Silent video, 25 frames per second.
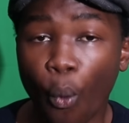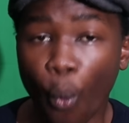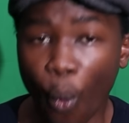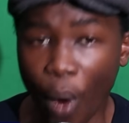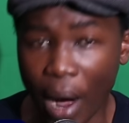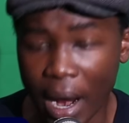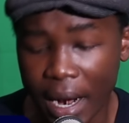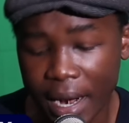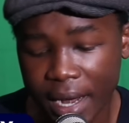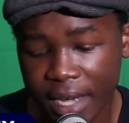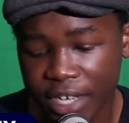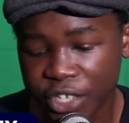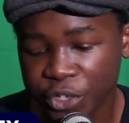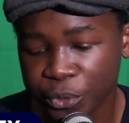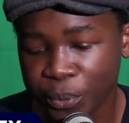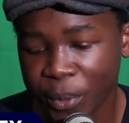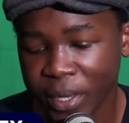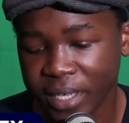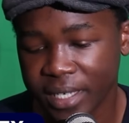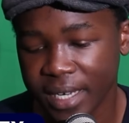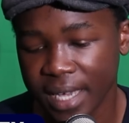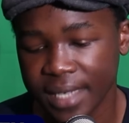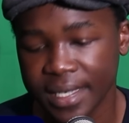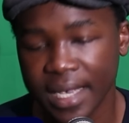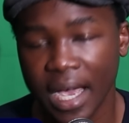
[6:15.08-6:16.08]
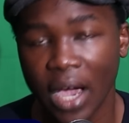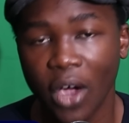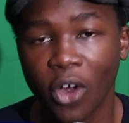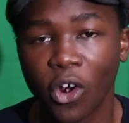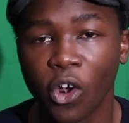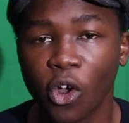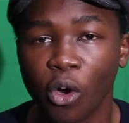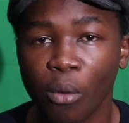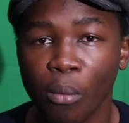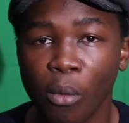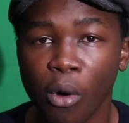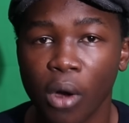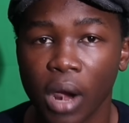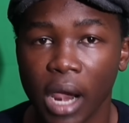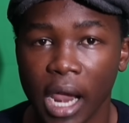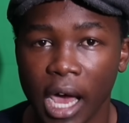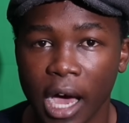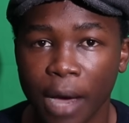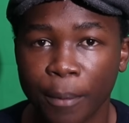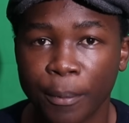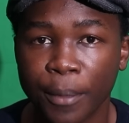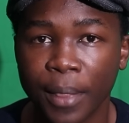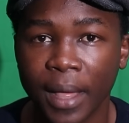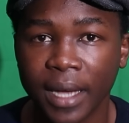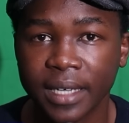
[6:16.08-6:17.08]
OneXBet has a global
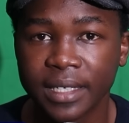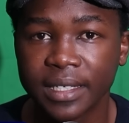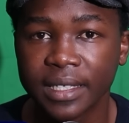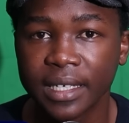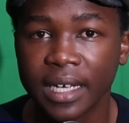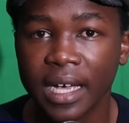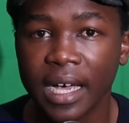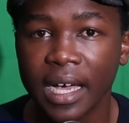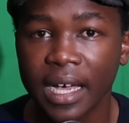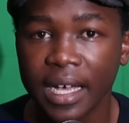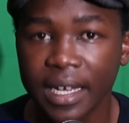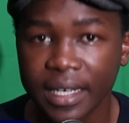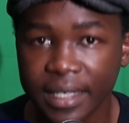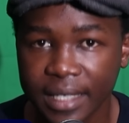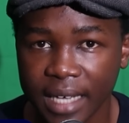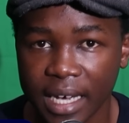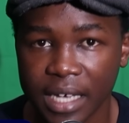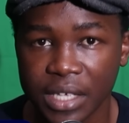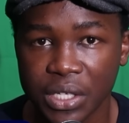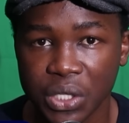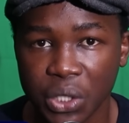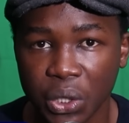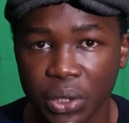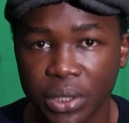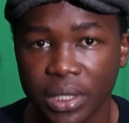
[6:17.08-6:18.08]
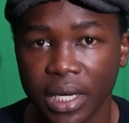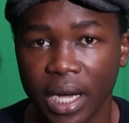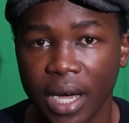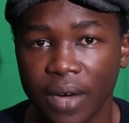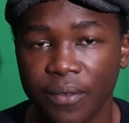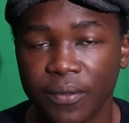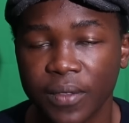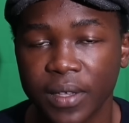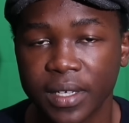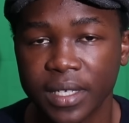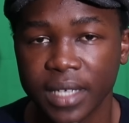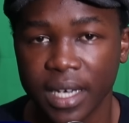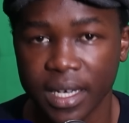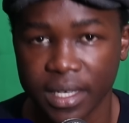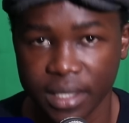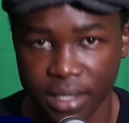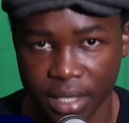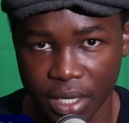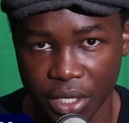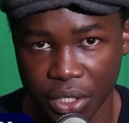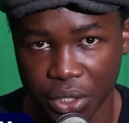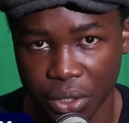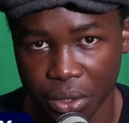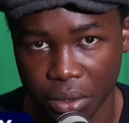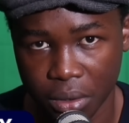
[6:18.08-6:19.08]
app that does not have the
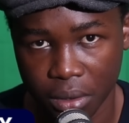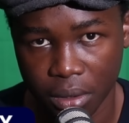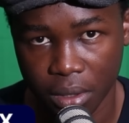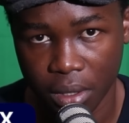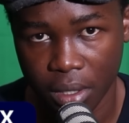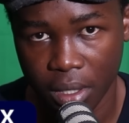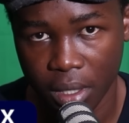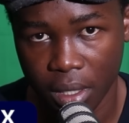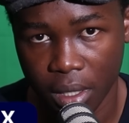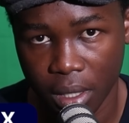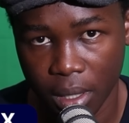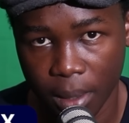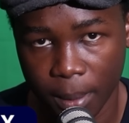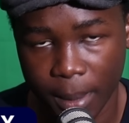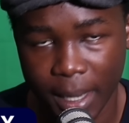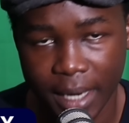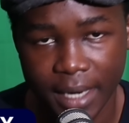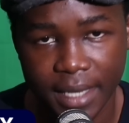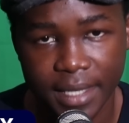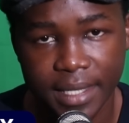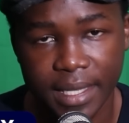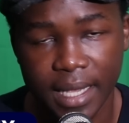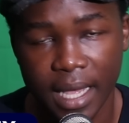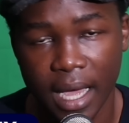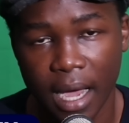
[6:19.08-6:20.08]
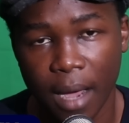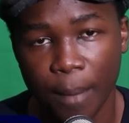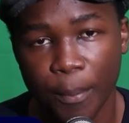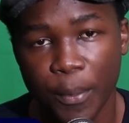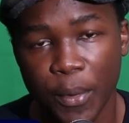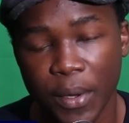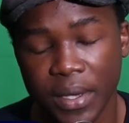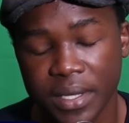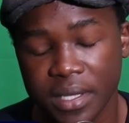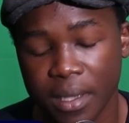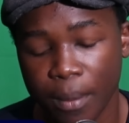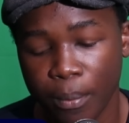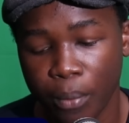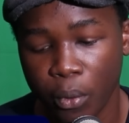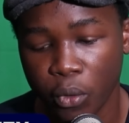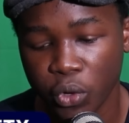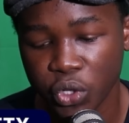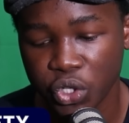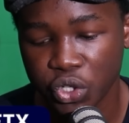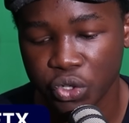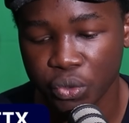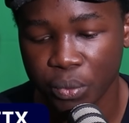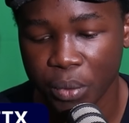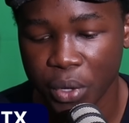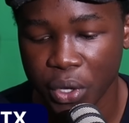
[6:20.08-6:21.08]
taxation. That is the app you're
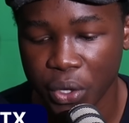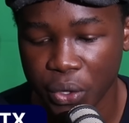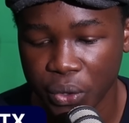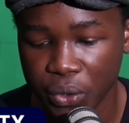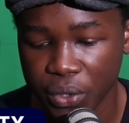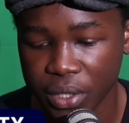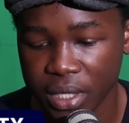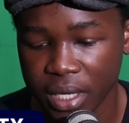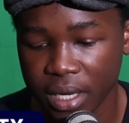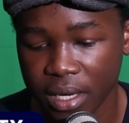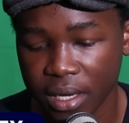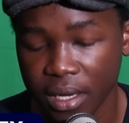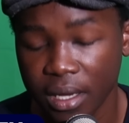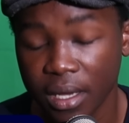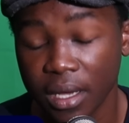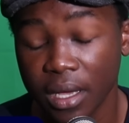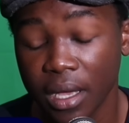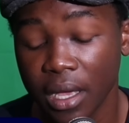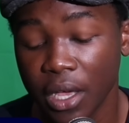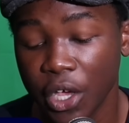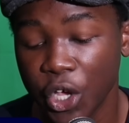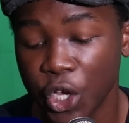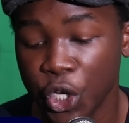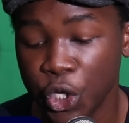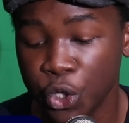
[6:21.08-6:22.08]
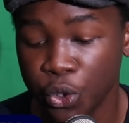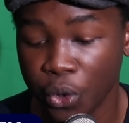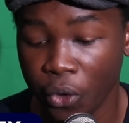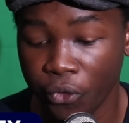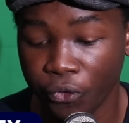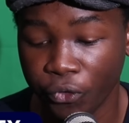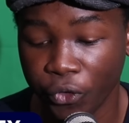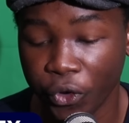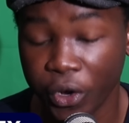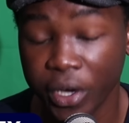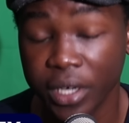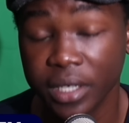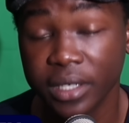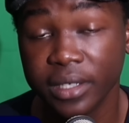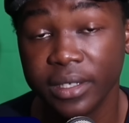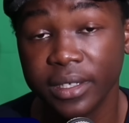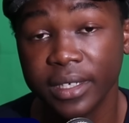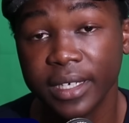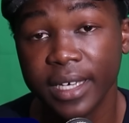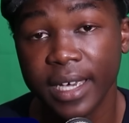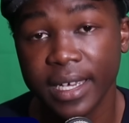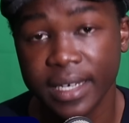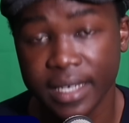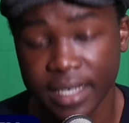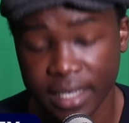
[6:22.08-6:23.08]
supposed to be using to avoid
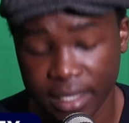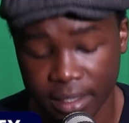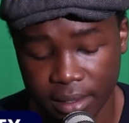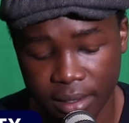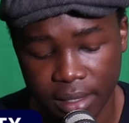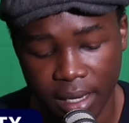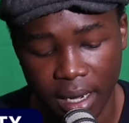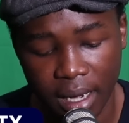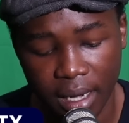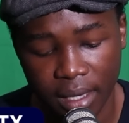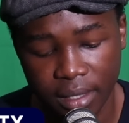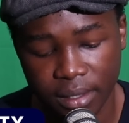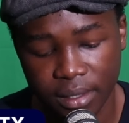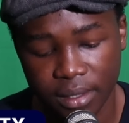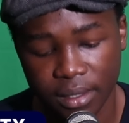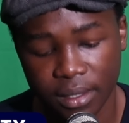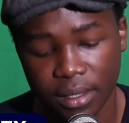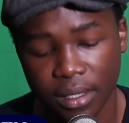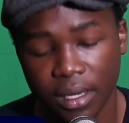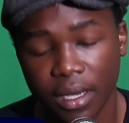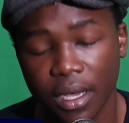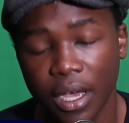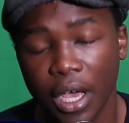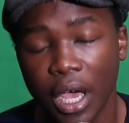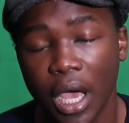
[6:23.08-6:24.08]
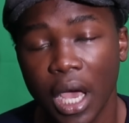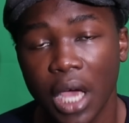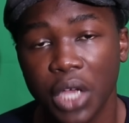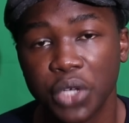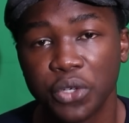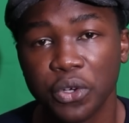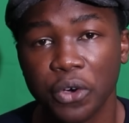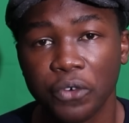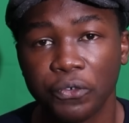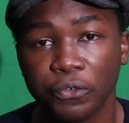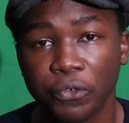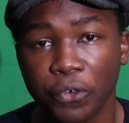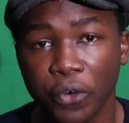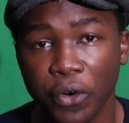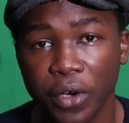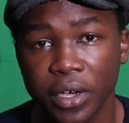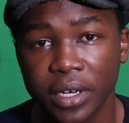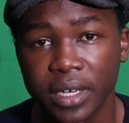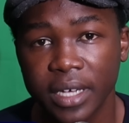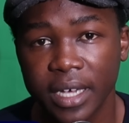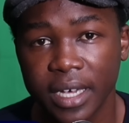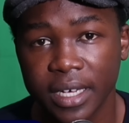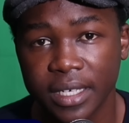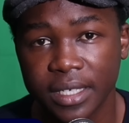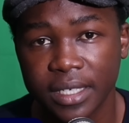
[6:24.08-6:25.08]
getting taxed, to
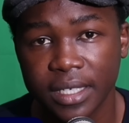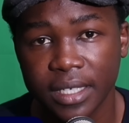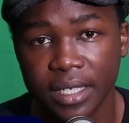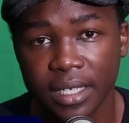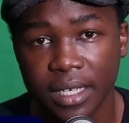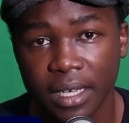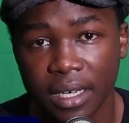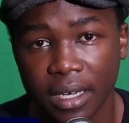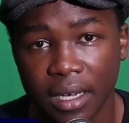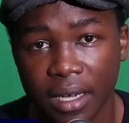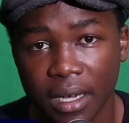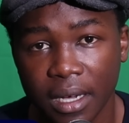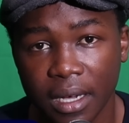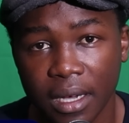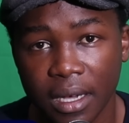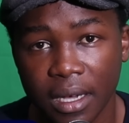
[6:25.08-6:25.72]
avoid getting